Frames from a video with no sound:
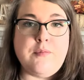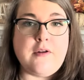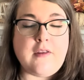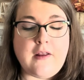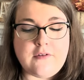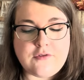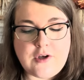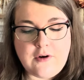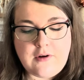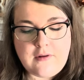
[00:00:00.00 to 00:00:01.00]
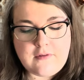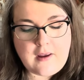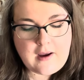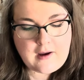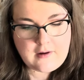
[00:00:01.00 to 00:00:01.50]
breast cancer charities
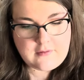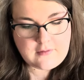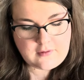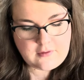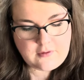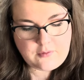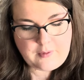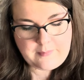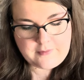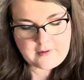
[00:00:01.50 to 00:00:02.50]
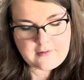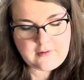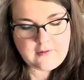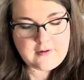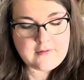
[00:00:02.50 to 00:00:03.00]
at their website
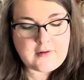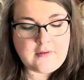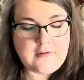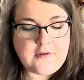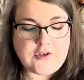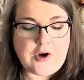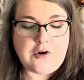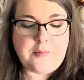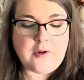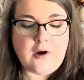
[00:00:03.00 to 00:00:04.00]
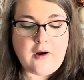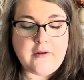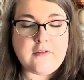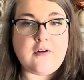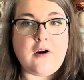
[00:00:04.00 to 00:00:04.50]
here. It's
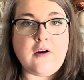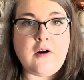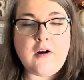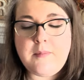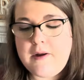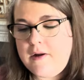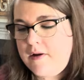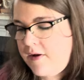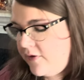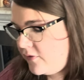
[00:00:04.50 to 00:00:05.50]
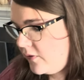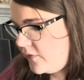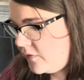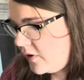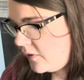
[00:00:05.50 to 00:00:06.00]
scentsycharitablecause.com. So if
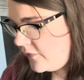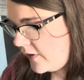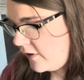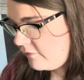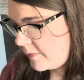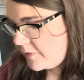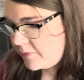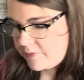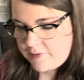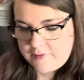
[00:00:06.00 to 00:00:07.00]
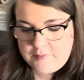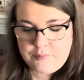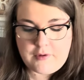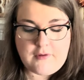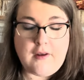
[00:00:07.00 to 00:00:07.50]
you know of a reputable
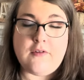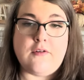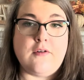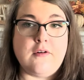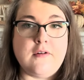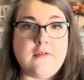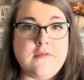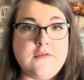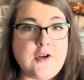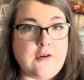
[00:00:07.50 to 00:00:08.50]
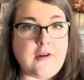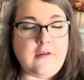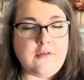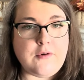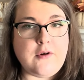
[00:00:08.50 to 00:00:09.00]
breast cancer charity
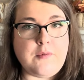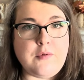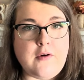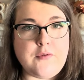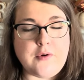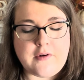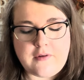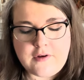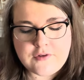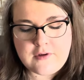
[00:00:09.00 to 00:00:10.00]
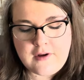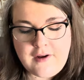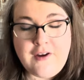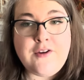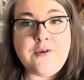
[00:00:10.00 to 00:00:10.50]
or nonprofit organization,
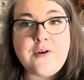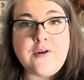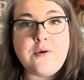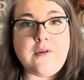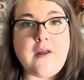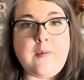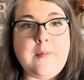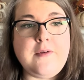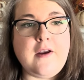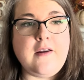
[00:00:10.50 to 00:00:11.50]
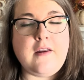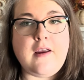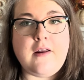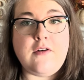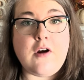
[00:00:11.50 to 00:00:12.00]
you can go to that website
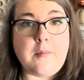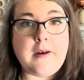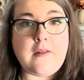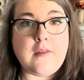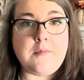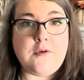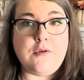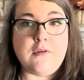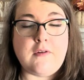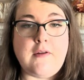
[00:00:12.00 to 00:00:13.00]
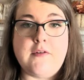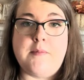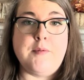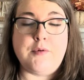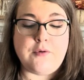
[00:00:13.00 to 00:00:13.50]
and nominate them to receive some
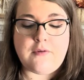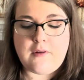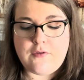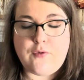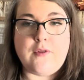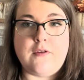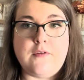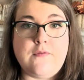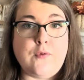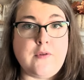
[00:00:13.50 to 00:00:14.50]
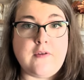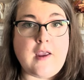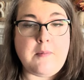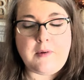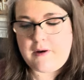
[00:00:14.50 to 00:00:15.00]
of the proceeds for this for this
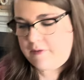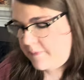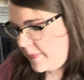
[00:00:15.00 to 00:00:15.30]
campaign.